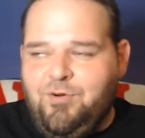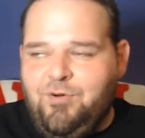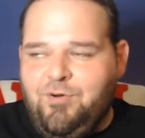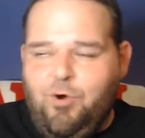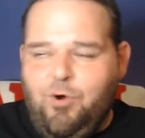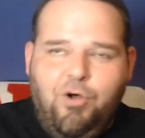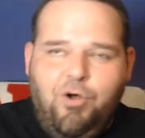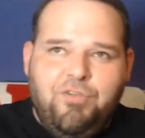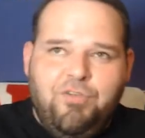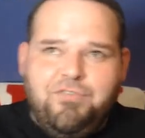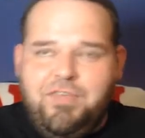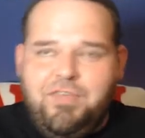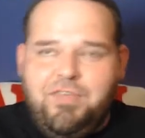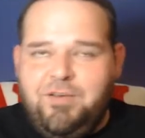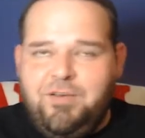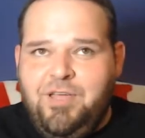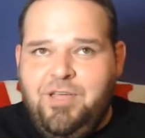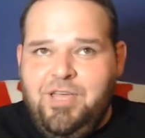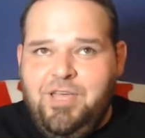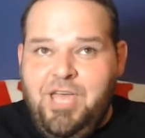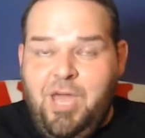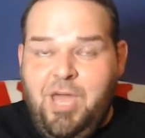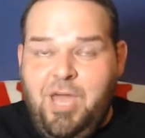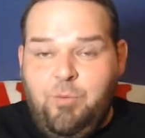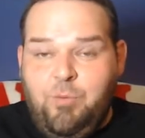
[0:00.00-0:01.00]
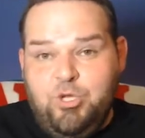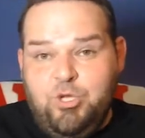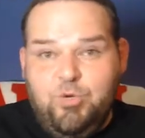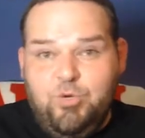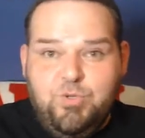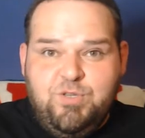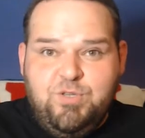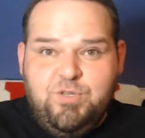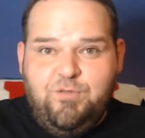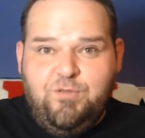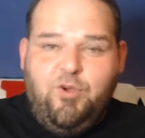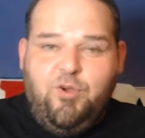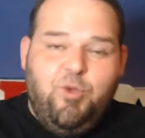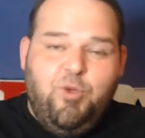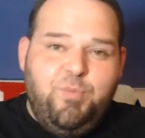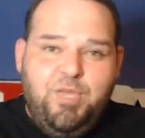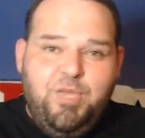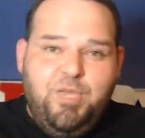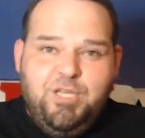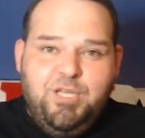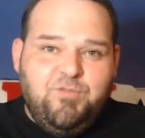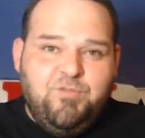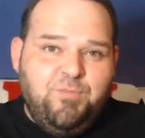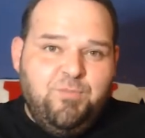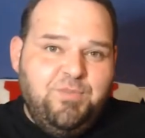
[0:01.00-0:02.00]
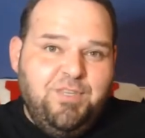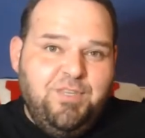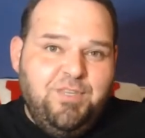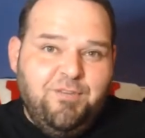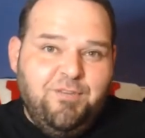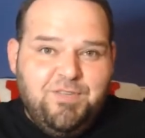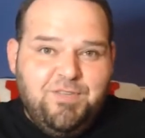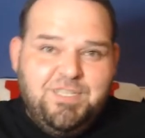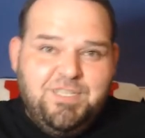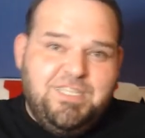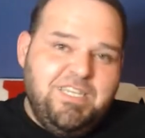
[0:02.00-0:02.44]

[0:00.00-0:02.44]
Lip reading: calls and we're using verbiage from different